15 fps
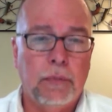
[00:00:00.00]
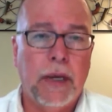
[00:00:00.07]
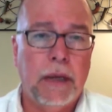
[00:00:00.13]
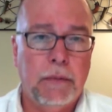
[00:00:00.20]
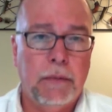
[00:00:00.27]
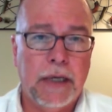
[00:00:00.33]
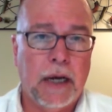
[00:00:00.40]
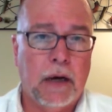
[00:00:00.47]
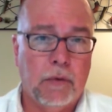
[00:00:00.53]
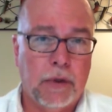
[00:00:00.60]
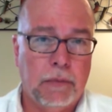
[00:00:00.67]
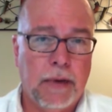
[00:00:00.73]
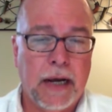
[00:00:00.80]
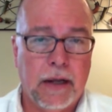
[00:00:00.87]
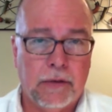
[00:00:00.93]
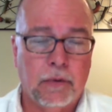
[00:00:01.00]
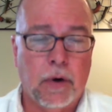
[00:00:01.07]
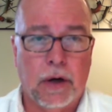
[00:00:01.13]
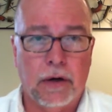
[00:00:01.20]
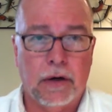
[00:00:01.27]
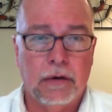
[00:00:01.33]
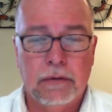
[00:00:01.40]
throw the baby out with the
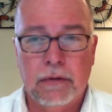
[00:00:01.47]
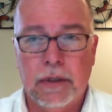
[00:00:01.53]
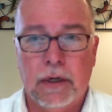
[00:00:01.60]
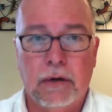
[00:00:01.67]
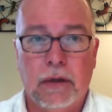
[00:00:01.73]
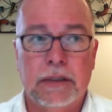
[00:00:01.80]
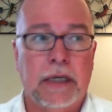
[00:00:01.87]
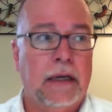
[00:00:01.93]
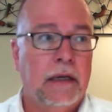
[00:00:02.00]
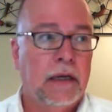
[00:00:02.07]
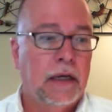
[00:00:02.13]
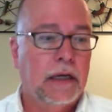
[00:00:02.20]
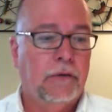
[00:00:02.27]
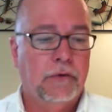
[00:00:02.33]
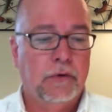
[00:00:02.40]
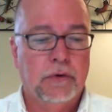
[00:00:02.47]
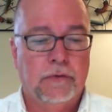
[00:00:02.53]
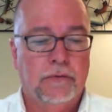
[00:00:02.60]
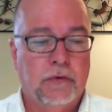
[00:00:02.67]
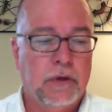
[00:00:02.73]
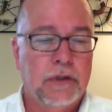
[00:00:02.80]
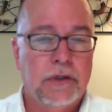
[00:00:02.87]
bathwater. You know, it's like if
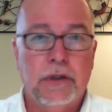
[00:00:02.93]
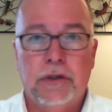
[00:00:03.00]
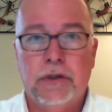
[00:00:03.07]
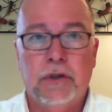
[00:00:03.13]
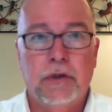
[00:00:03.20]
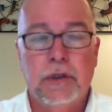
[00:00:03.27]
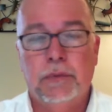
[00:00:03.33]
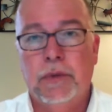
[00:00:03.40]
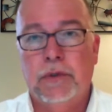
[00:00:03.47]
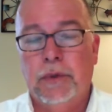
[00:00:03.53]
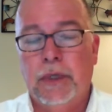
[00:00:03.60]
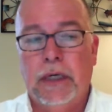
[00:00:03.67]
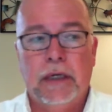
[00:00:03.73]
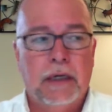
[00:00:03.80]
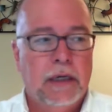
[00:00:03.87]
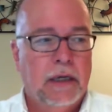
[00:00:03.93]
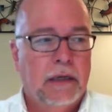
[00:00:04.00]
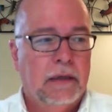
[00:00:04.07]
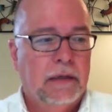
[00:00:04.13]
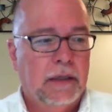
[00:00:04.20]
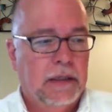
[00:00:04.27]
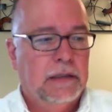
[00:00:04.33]
you were forced to choose between
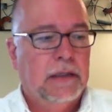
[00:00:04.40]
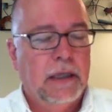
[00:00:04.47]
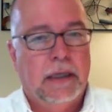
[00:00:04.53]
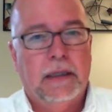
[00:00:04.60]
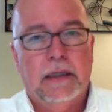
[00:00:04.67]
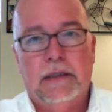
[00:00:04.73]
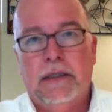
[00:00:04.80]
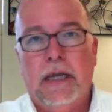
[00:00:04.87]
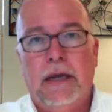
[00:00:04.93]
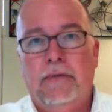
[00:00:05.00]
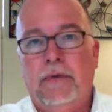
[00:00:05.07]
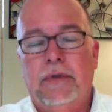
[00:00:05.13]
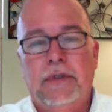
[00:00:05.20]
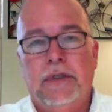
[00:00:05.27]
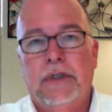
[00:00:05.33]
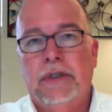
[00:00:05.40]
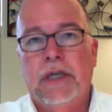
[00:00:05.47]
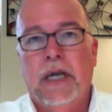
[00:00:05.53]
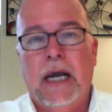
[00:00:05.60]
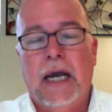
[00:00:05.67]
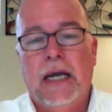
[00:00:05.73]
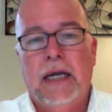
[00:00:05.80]
this thing that saved
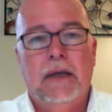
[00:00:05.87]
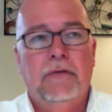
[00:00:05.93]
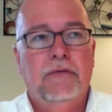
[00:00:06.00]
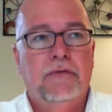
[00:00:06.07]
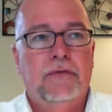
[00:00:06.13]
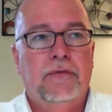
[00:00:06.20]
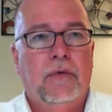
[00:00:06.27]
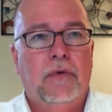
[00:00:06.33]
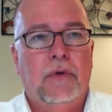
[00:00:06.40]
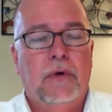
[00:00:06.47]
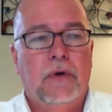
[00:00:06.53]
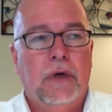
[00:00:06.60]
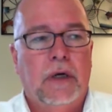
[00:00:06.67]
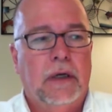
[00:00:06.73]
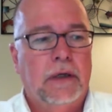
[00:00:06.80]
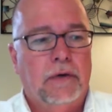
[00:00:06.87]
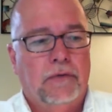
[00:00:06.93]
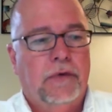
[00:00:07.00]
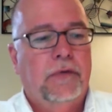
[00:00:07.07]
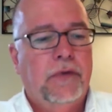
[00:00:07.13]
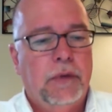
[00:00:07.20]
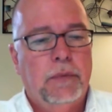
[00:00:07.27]
society for, uh, you
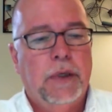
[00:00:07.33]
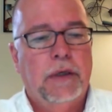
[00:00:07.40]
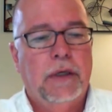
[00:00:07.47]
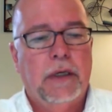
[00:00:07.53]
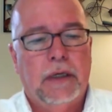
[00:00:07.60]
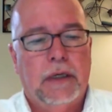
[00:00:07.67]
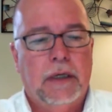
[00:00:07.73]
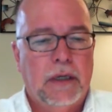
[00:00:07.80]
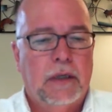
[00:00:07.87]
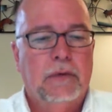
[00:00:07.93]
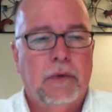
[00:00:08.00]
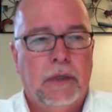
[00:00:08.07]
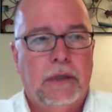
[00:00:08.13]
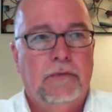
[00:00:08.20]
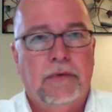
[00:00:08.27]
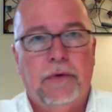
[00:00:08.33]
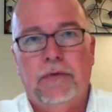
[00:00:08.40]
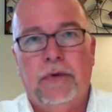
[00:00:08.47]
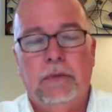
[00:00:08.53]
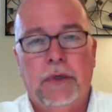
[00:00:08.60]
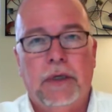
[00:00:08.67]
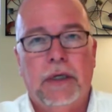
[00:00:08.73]
know, fifty billion dollars and another one that
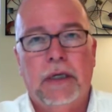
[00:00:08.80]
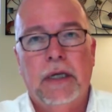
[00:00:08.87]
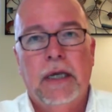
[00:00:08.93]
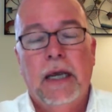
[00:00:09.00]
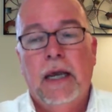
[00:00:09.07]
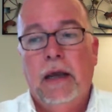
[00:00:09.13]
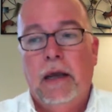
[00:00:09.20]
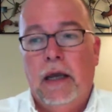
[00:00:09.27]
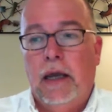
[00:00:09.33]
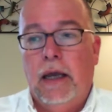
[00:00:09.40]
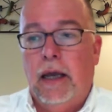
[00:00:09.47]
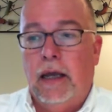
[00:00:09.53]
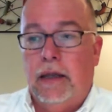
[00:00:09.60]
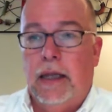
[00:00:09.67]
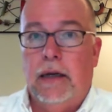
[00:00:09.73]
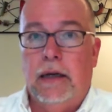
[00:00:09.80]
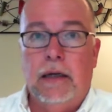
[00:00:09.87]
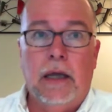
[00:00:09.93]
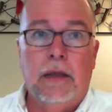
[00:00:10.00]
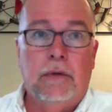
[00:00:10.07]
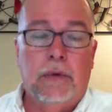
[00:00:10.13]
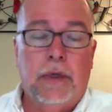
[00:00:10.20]
fifty billion dollars, and then
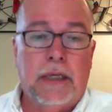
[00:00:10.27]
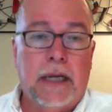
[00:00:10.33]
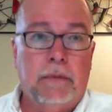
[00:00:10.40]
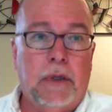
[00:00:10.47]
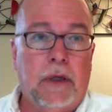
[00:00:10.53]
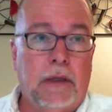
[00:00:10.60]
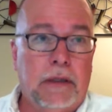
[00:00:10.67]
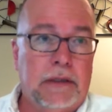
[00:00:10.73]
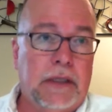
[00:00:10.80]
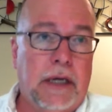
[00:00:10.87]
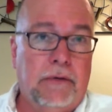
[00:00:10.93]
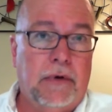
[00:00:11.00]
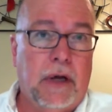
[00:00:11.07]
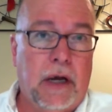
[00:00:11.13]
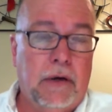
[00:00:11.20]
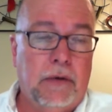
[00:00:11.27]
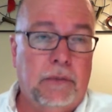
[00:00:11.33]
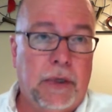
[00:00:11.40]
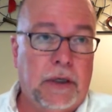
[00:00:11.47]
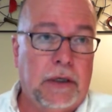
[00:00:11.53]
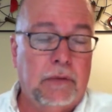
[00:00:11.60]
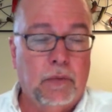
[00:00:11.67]
another one came along that saved one
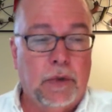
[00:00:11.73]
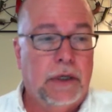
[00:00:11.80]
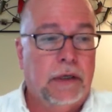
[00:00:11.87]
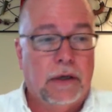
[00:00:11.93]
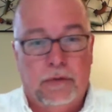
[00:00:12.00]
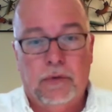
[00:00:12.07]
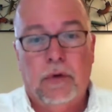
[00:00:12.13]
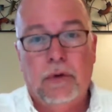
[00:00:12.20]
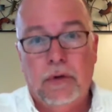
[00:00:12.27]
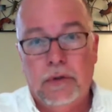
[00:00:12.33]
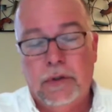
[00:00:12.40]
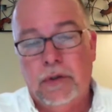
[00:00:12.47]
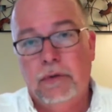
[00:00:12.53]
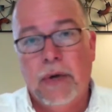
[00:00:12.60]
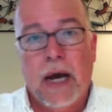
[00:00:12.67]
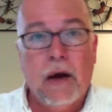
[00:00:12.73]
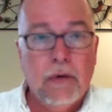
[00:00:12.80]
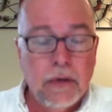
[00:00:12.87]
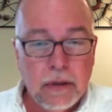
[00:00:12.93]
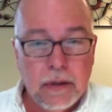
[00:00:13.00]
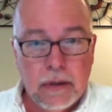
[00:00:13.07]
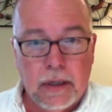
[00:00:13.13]
hundred billion dollars, what, are you going to throw those two
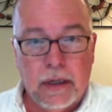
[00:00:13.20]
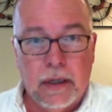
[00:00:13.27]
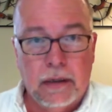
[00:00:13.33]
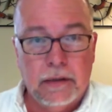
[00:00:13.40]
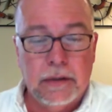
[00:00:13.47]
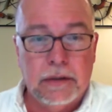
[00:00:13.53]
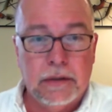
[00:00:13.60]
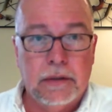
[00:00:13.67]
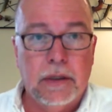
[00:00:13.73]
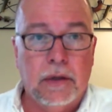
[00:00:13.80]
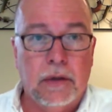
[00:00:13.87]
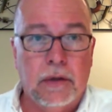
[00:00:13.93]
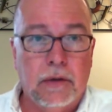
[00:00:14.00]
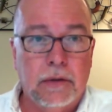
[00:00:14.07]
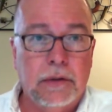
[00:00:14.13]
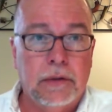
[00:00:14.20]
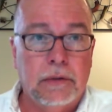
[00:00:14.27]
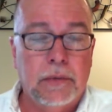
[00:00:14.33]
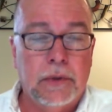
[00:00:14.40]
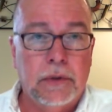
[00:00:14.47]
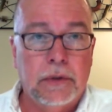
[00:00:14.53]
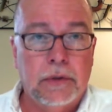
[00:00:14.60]
out? Uh, just, you know,
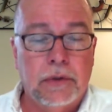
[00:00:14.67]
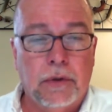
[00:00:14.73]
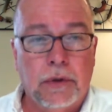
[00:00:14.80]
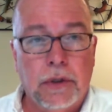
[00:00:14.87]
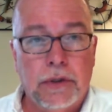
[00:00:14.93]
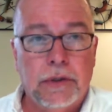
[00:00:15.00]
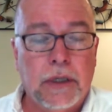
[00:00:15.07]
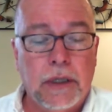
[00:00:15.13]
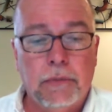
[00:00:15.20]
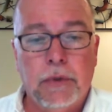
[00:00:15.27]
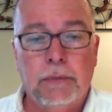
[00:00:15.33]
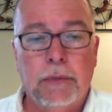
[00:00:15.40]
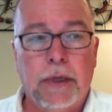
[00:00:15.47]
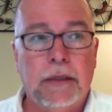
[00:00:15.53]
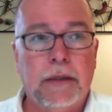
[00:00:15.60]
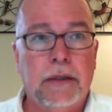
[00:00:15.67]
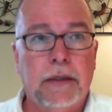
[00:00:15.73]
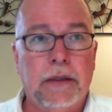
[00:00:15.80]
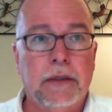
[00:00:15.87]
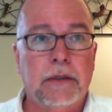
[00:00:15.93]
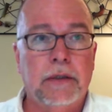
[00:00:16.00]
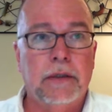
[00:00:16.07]
to, to, so that you can implement
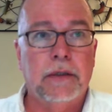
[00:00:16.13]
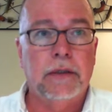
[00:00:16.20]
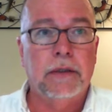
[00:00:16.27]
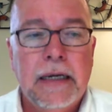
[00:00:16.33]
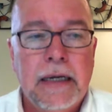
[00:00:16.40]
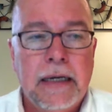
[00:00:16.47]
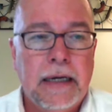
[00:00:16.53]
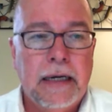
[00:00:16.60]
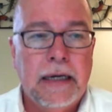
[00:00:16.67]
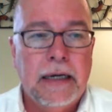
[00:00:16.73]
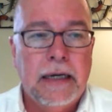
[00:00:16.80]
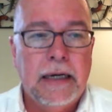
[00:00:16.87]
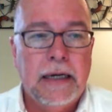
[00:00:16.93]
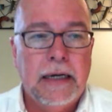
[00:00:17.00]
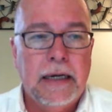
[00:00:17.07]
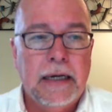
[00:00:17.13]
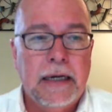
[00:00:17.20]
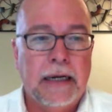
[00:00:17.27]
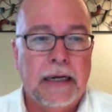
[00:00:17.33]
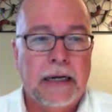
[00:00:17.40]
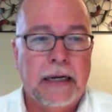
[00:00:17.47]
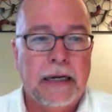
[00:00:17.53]
this one. And,
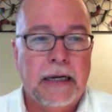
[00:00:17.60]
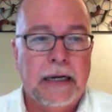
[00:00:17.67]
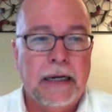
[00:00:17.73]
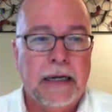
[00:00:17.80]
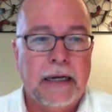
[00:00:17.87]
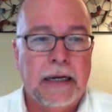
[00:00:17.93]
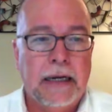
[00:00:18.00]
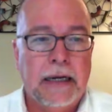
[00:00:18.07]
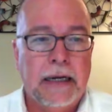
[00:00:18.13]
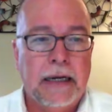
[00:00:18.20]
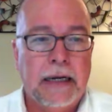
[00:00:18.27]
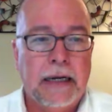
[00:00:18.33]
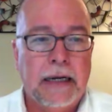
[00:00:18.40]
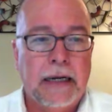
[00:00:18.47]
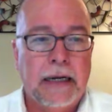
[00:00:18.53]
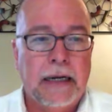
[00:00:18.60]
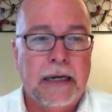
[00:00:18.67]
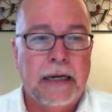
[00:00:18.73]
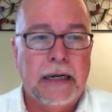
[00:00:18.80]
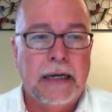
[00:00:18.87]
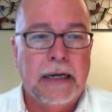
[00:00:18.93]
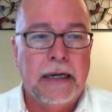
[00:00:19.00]
uh, and I don't think
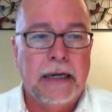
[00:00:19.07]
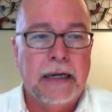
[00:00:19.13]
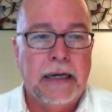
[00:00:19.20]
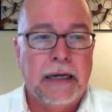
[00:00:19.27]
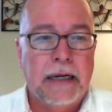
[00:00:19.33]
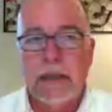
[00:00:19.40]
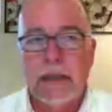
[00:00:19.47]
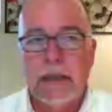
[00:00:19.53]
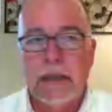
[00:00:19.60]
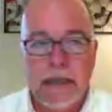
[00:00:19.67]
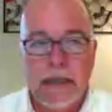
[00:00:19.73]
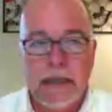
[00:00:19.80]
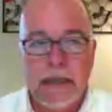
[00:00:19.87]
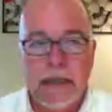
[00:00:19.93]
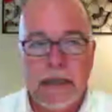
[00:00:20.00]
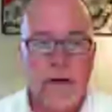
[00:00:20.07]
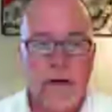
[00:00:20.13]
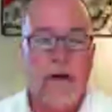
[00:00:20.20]
anyone is, is, is saying